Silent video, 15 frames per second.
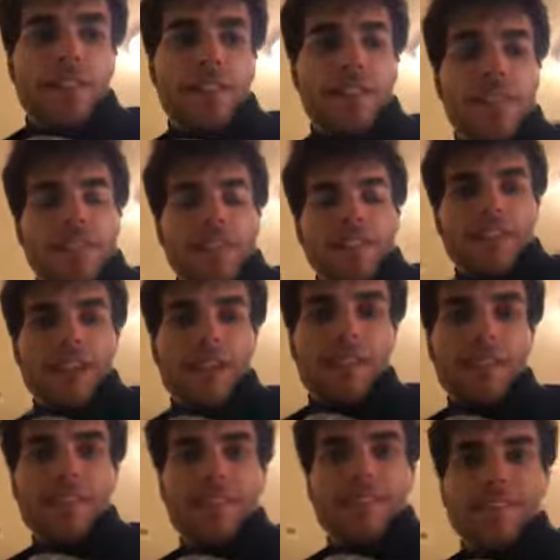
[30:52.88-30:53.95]
Okay.
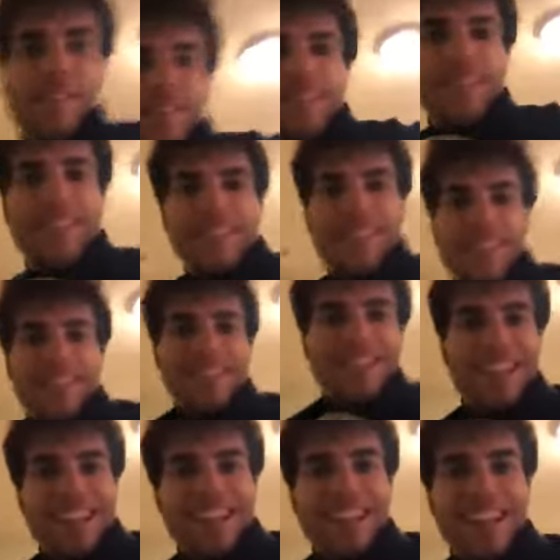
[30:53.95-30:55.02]
That
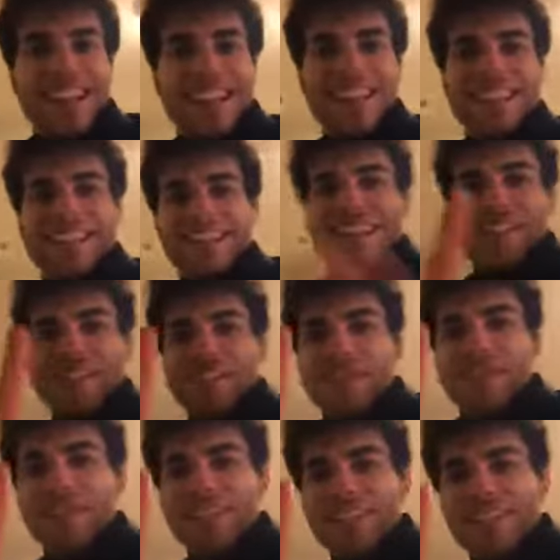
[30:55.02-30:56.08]
aside, as
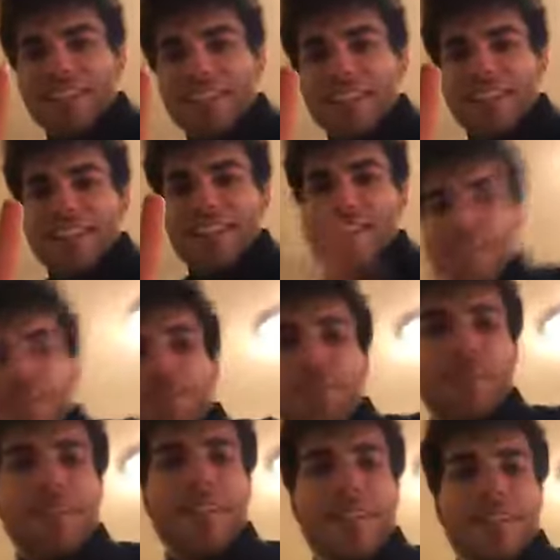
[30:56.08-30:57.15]
always, stay sexy.
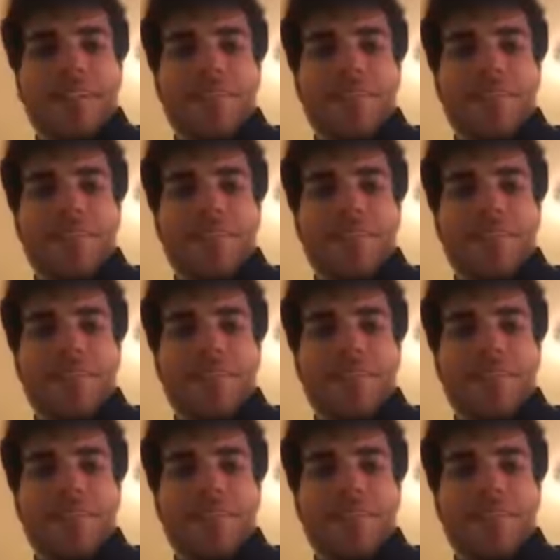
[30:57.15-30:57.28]
Peace out.